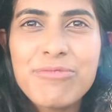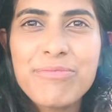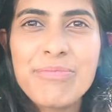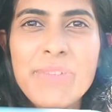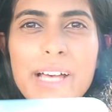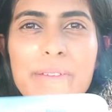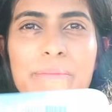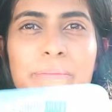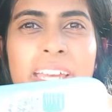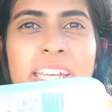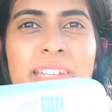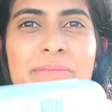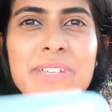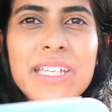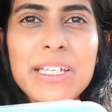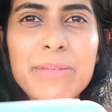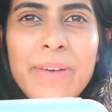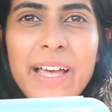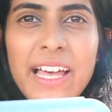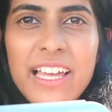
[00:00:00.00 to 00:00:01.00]
Matt made
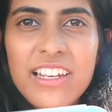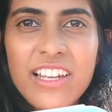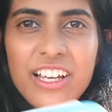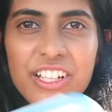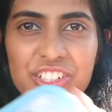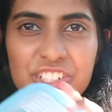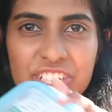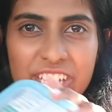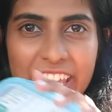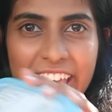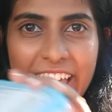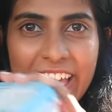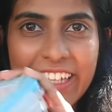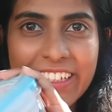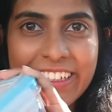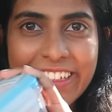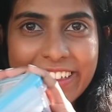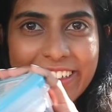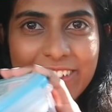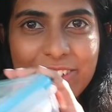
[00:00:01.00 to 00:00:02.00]
me a packed lunch
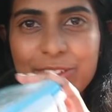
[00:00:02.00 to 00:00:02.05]
again.